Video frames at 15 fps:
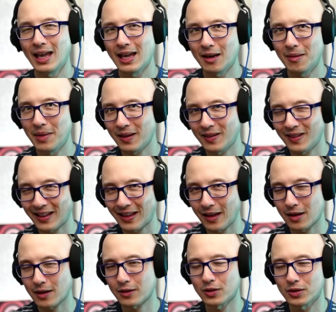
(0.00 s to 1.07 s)
animate the
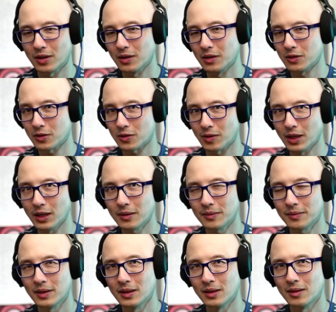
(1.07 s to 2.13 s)
characters on the screen,